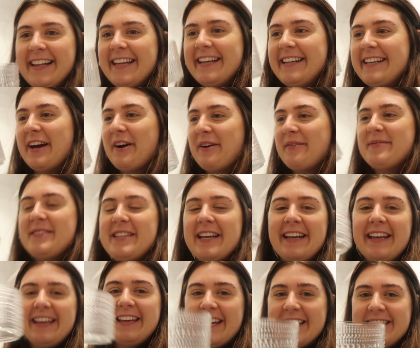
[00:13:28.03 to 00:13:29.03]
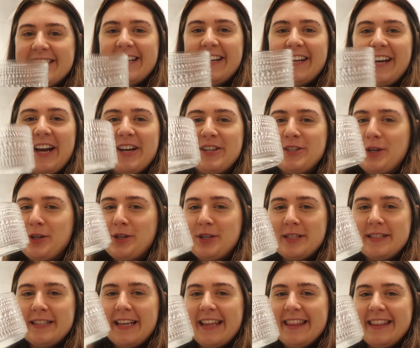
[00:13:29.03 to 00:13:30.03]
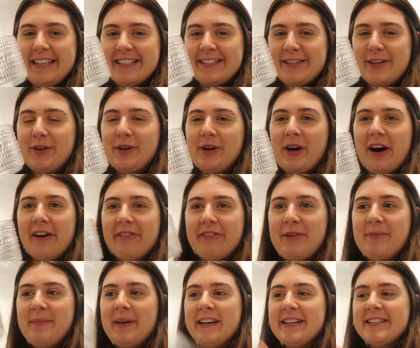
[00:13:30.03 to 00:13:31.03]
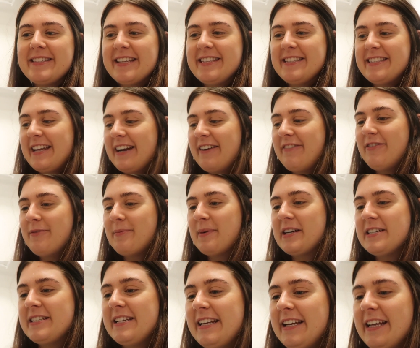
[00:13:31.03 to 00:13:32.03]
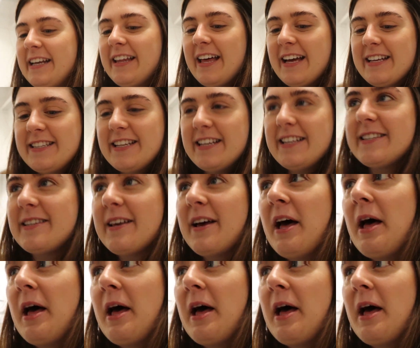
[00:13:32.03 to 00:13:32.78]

Like now I'm second guessing I should just get these little coffee mugs instead of the martini glasses,